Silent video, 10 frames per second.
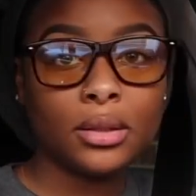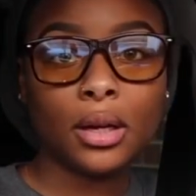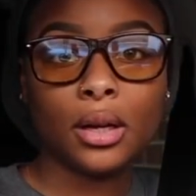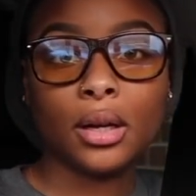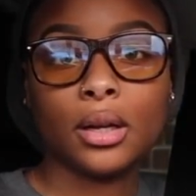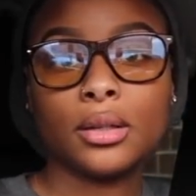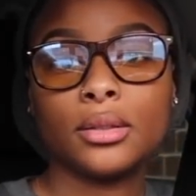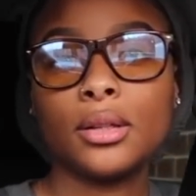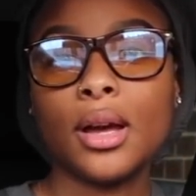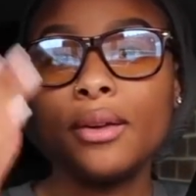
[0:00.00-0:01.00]
Y'all,
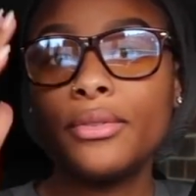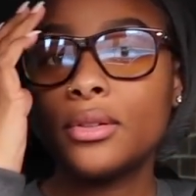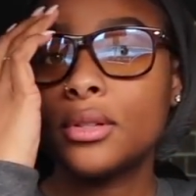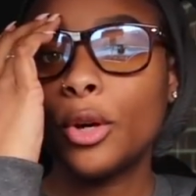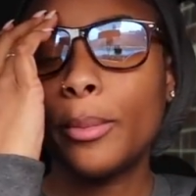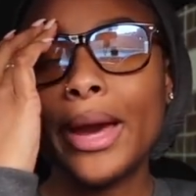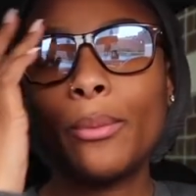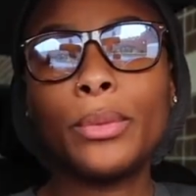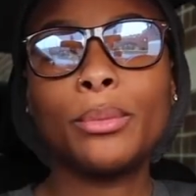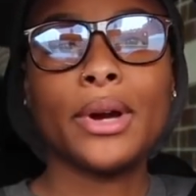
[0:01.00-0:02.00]
I feel so bad
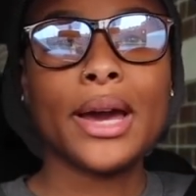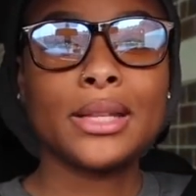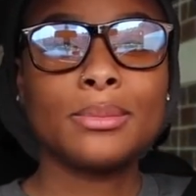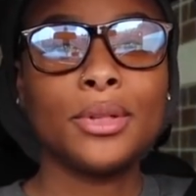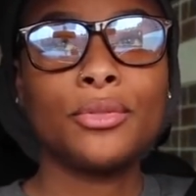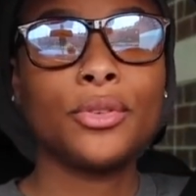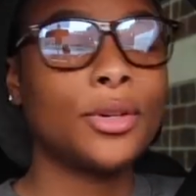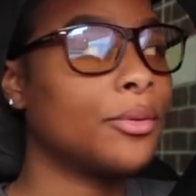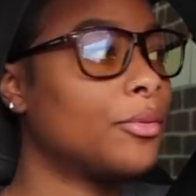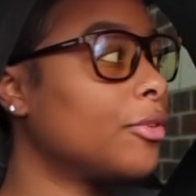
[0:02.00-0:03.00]
when people ask me
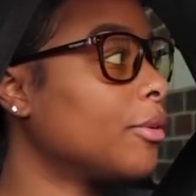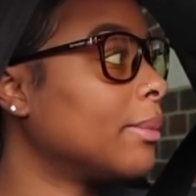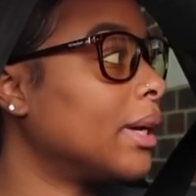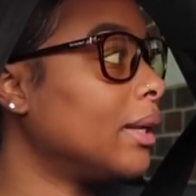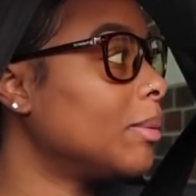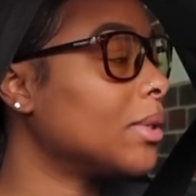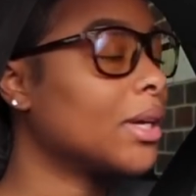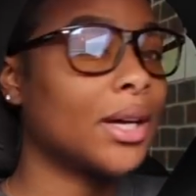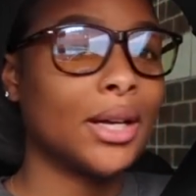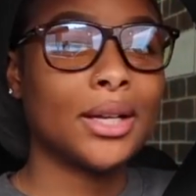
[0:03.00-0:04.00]
for for money
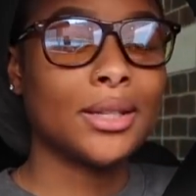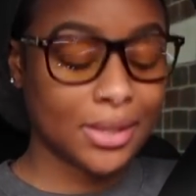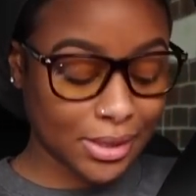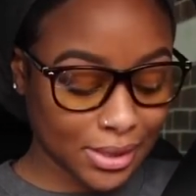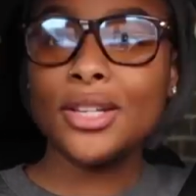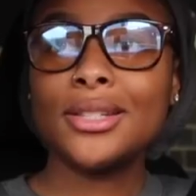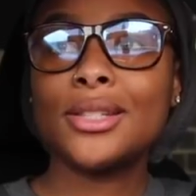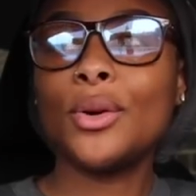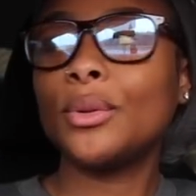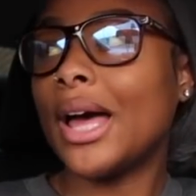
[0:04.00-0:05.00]
because I just
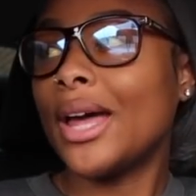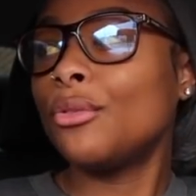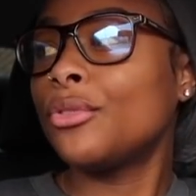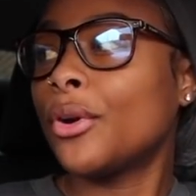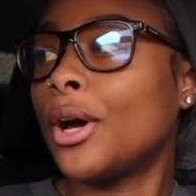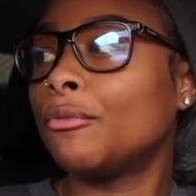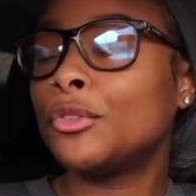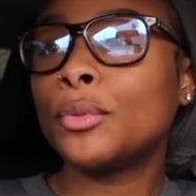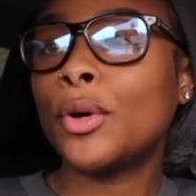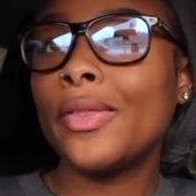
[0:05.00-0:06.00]
don't I don't feel
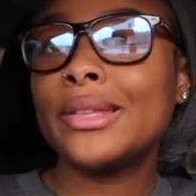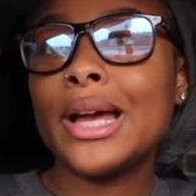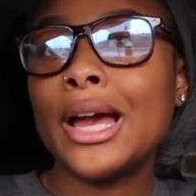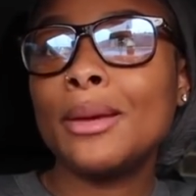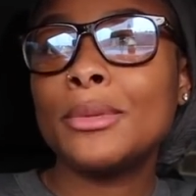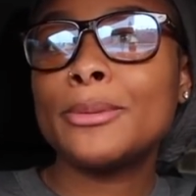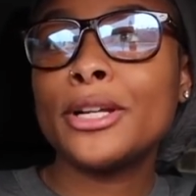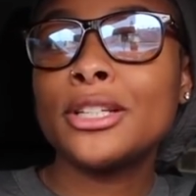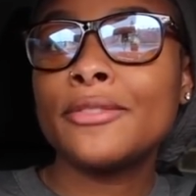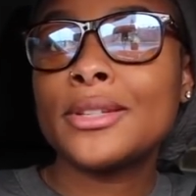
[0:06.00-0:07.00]
comfortable all the time,
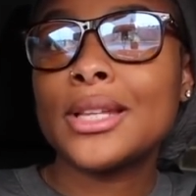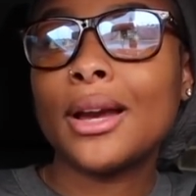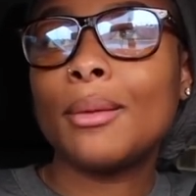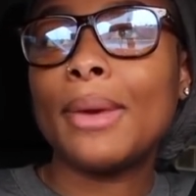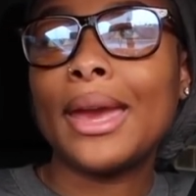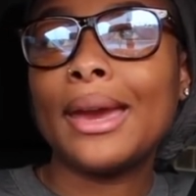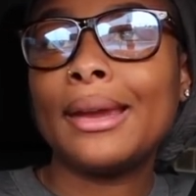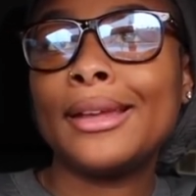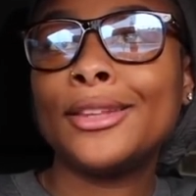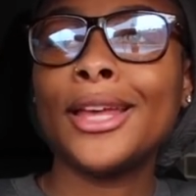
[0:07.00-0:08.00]
especially if it's like a
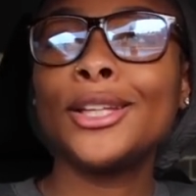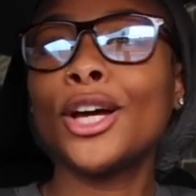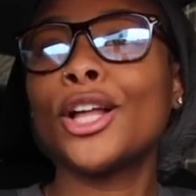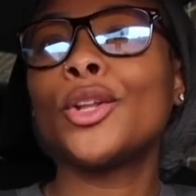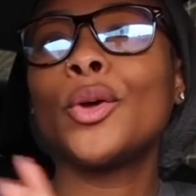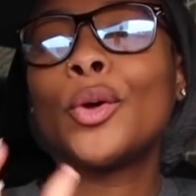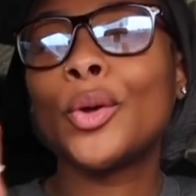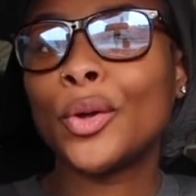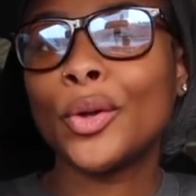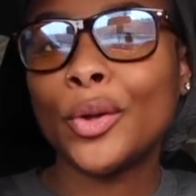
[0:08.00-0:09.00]
man and they look a
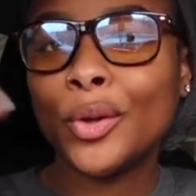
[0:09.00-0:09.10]
little.